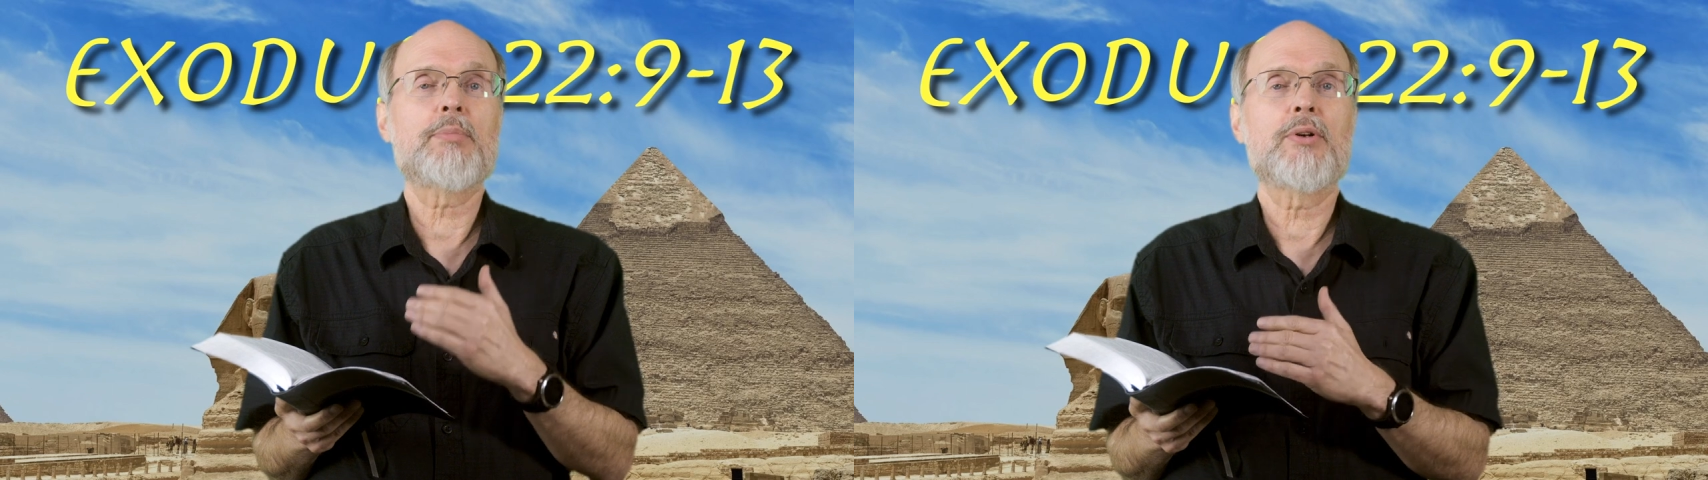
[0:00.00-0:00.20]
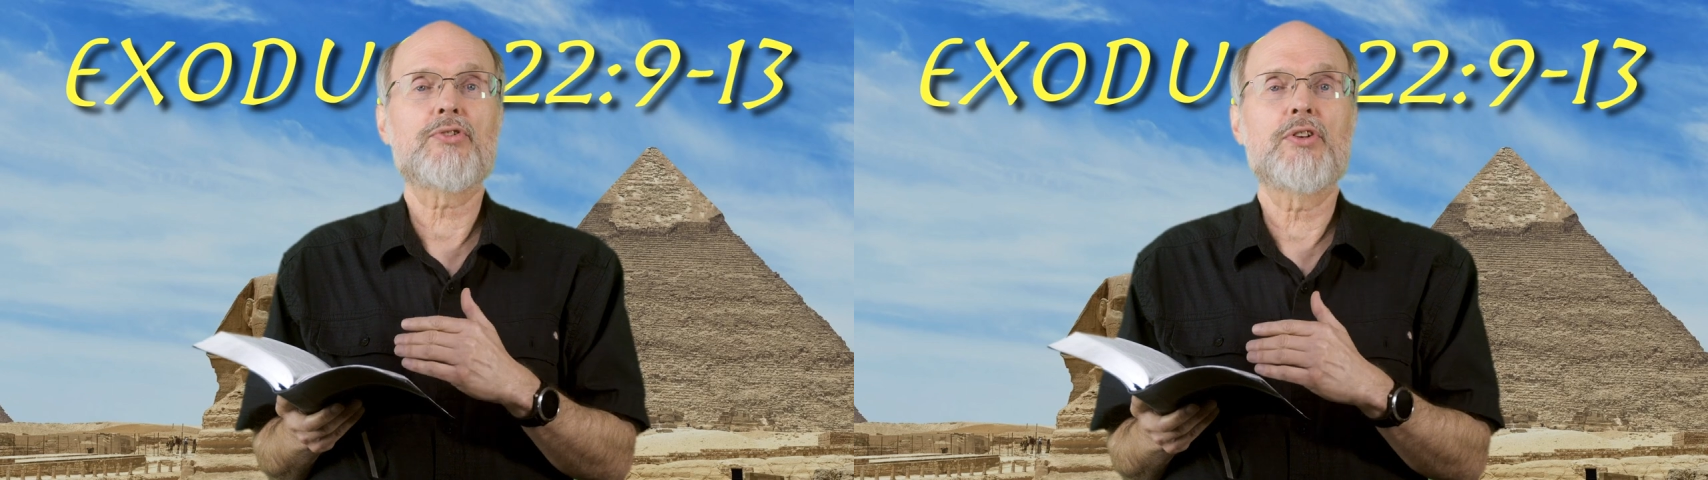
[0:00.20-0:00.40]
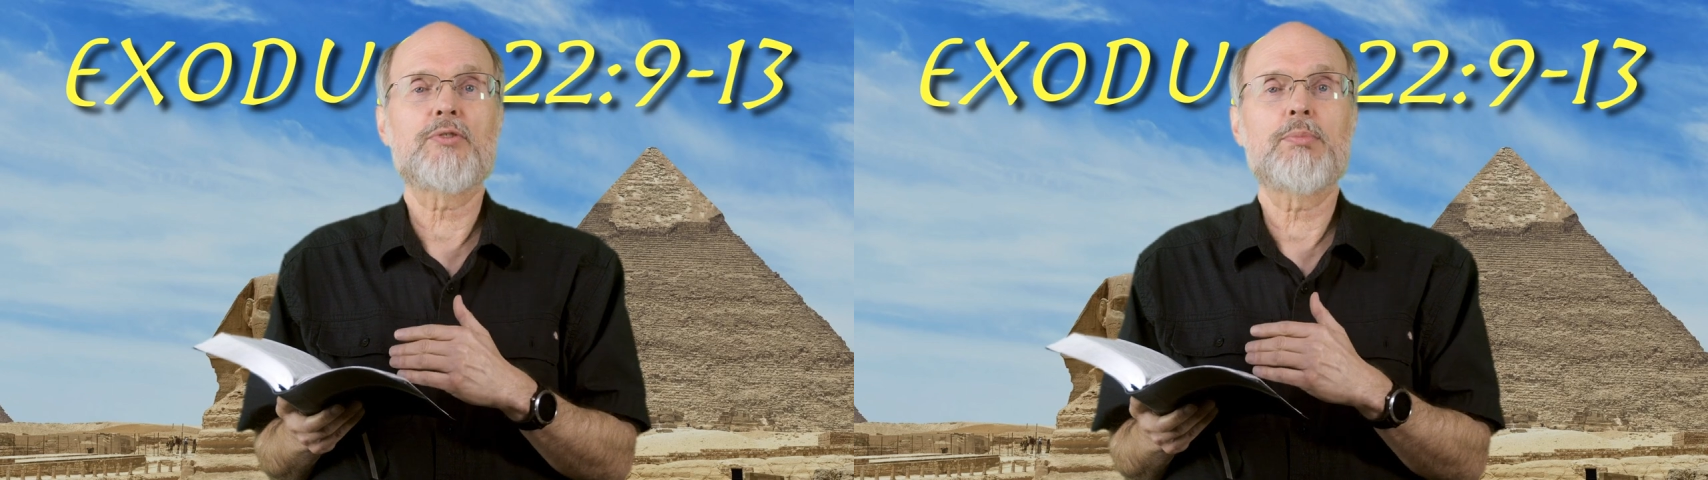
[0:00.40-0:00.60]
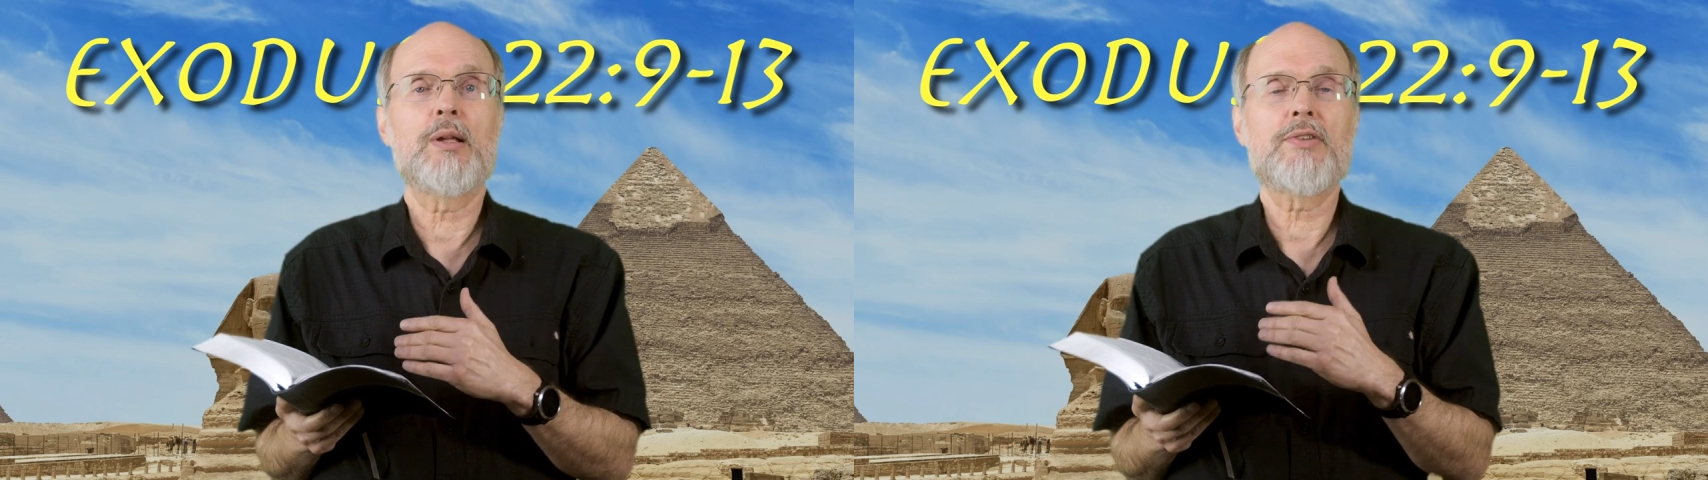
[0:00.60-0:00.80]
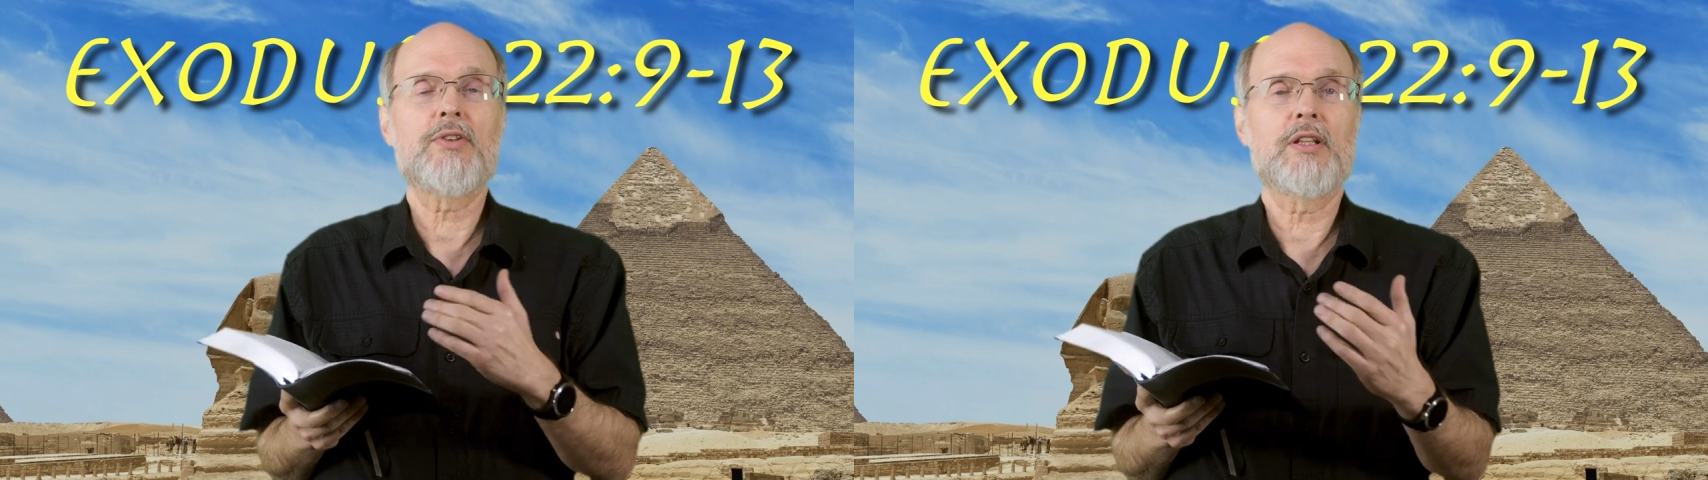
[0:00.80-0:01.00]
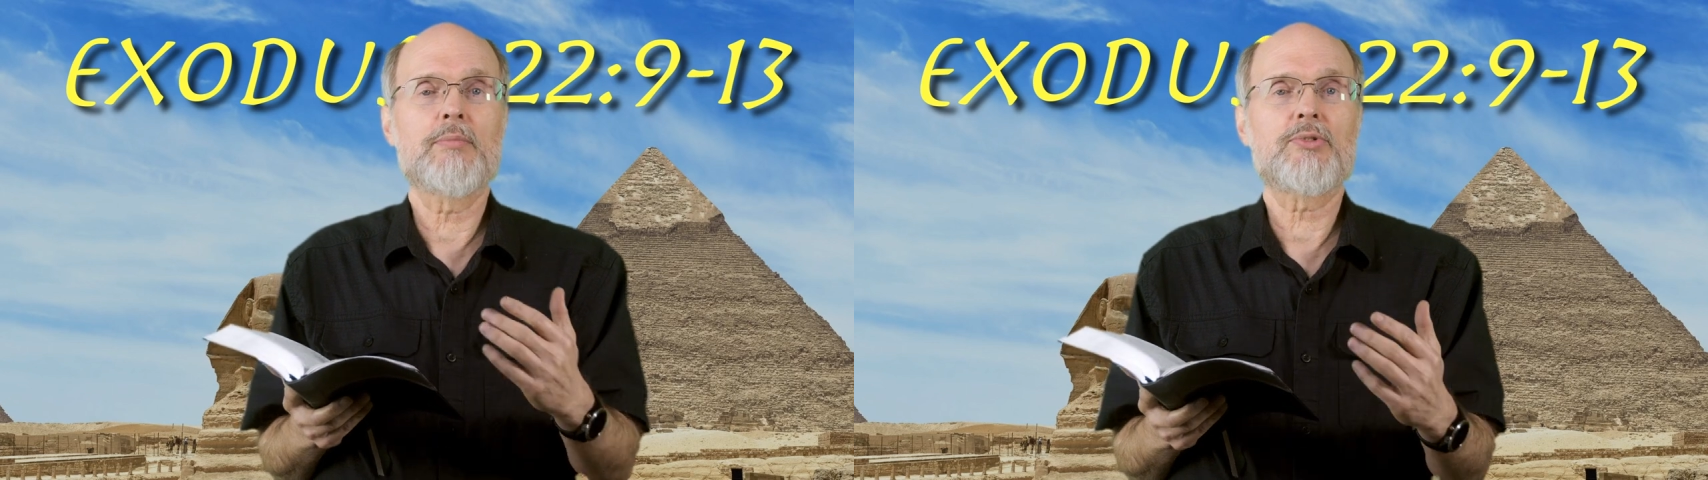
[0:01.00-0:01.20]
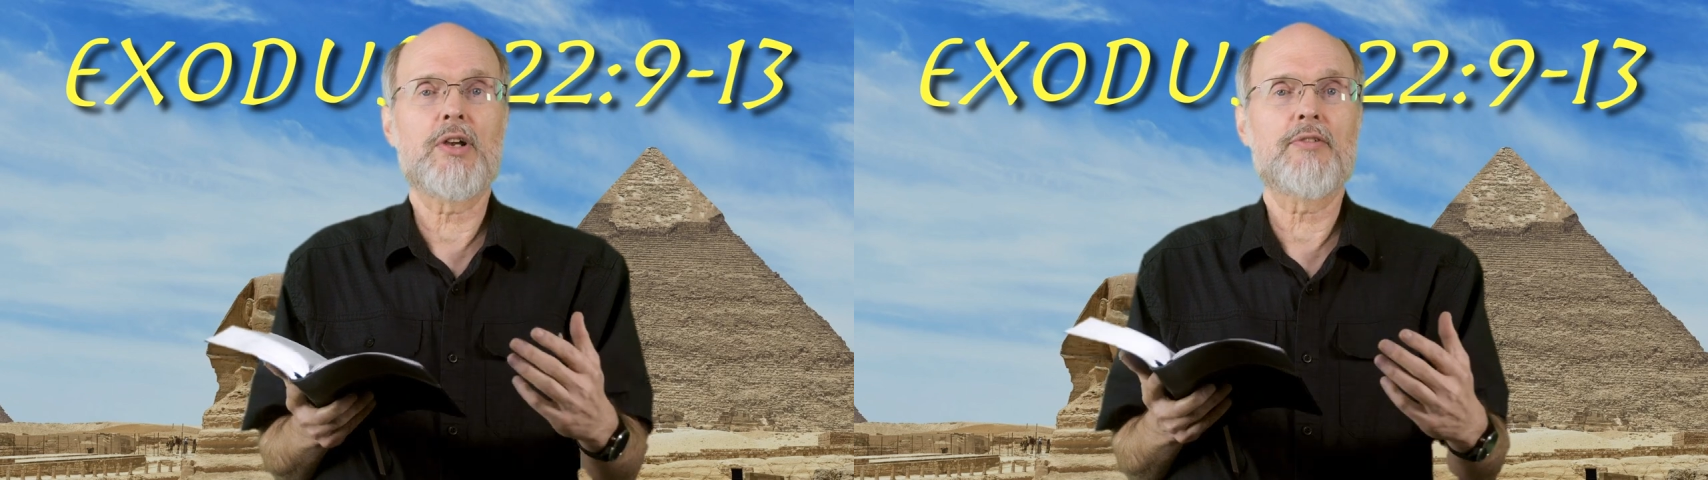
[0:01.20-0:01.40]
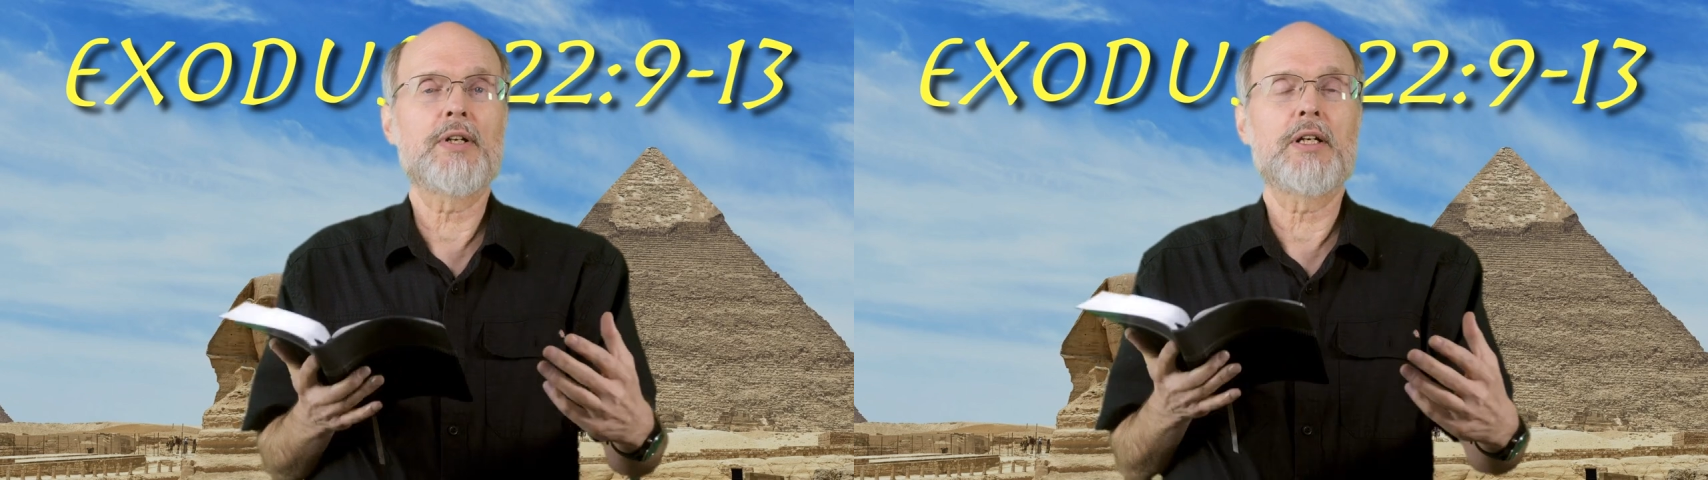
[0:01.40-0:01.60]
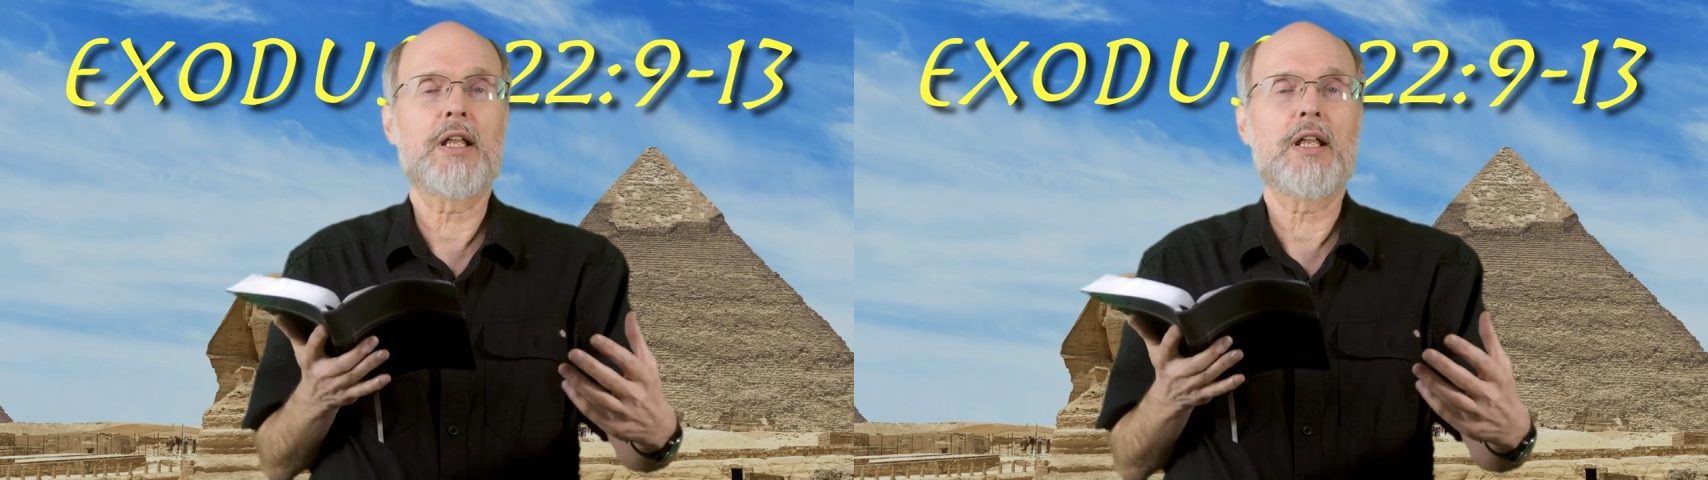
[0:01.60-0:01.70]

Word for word: person is placing themselves in an